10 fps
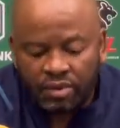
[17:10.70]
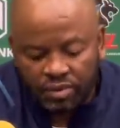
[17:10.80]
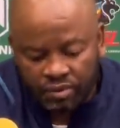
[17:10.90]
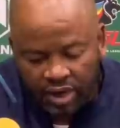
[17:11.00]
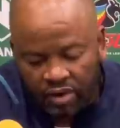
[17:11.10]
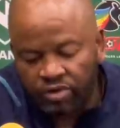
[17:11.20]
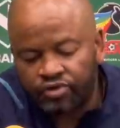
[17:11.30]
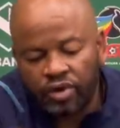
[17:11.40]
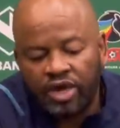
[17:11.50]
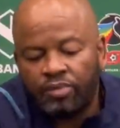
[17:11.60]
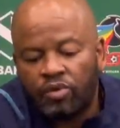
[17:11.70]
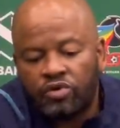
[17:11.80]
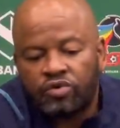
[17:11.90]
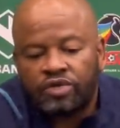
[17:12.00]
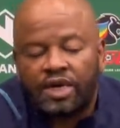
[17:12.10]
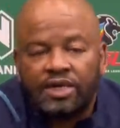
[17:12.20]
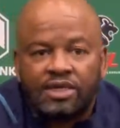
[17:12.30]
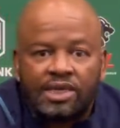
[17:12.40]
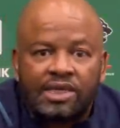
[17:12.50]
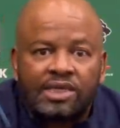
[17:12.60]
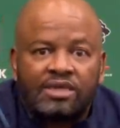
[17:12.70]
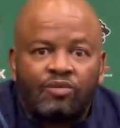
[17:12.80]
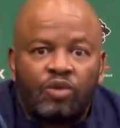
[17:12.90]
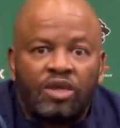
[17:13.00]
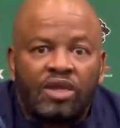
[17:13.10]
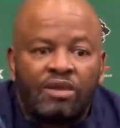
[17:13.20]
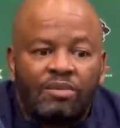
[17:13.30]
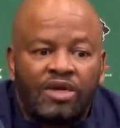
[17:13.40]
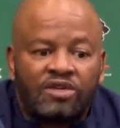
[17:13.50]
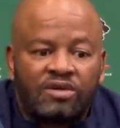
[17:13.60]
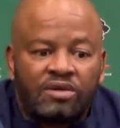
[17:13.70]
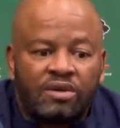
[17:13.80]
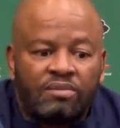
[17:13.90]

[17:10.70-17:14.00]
we are also able to change the system within the match,